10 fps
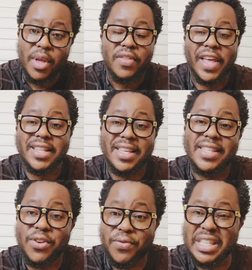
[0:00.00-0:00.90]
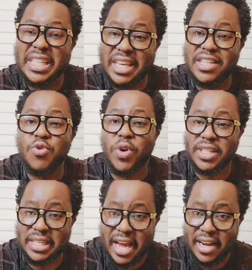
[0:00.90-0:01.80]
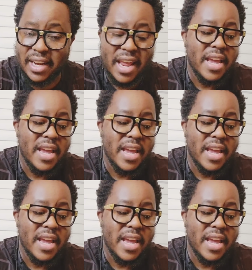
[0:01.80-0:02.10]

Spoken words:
that this investigation was done,